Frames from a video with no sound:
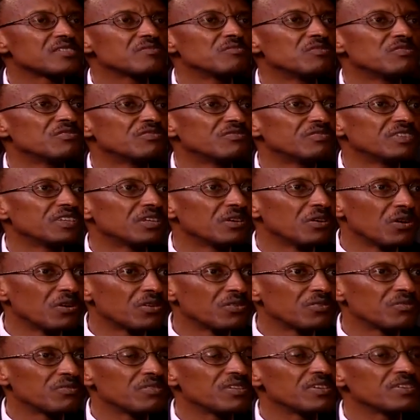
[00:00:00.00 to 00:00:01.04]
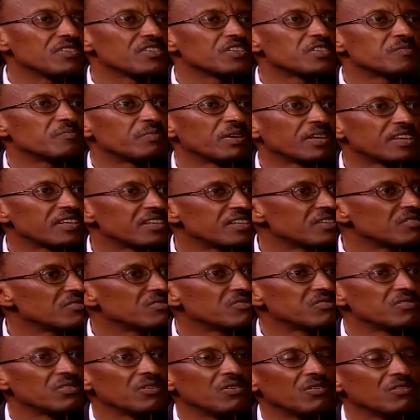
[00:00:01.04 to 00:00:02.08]
It is moving on,
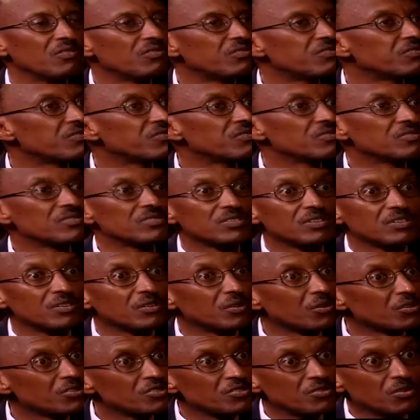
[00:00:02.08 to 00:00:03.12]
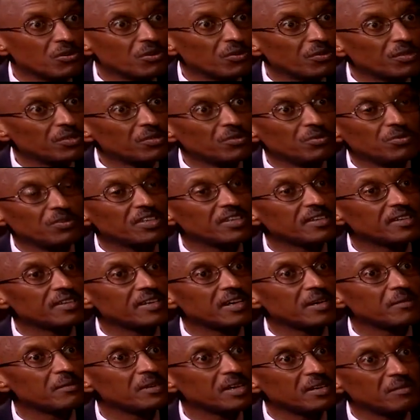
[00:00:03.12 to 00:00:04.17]
irrespective of not knowing who
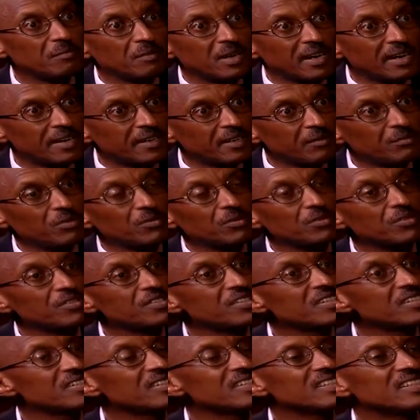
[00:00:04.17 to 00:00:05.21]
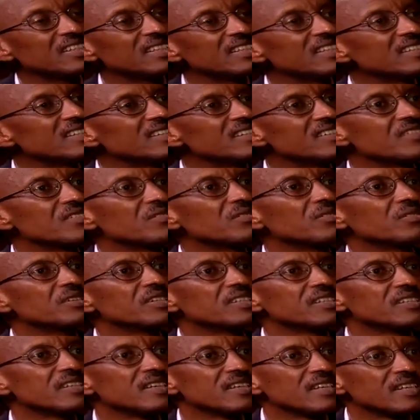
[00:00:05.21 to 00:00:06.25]
killed Habyarimana, because it is
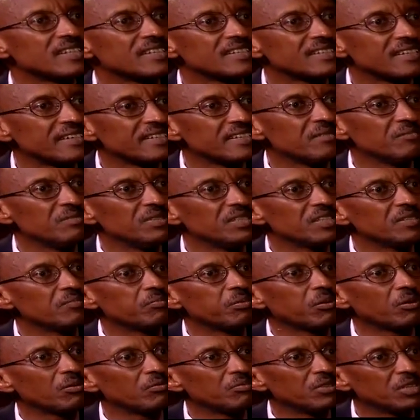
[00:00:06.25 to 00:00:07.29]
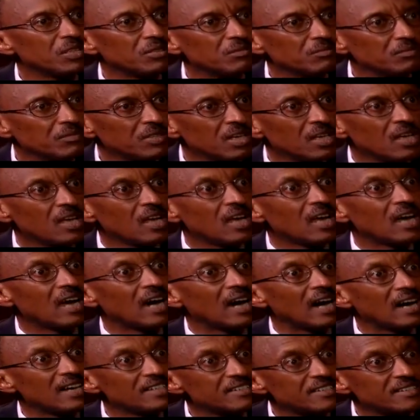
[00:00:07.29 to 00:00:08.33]
not such a big problem
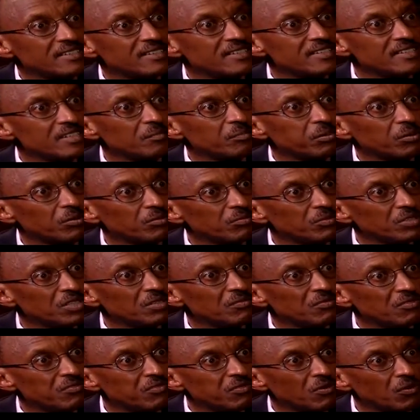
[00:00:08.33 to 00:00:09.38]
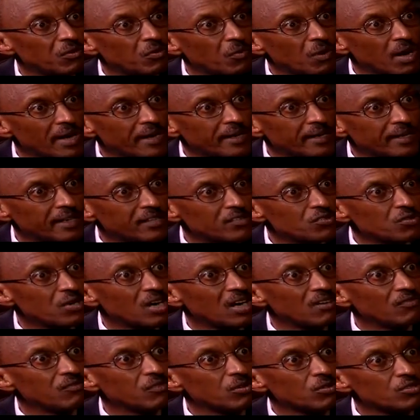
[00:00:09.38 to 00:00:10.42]
as it is a problem for Rwanda
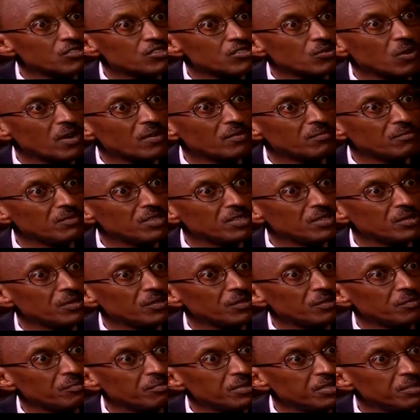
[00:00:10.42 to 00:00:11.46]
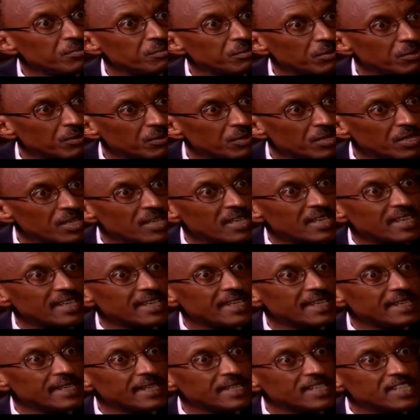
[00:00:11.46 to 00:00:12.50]
to have lost 1 million people
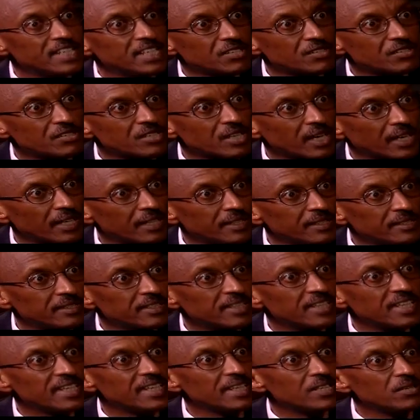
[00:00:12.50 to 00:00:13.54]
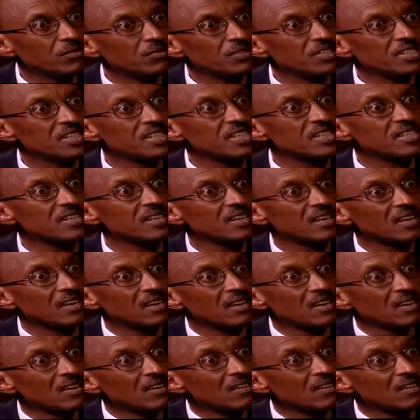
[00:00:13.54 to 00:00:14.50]
in a genocide in which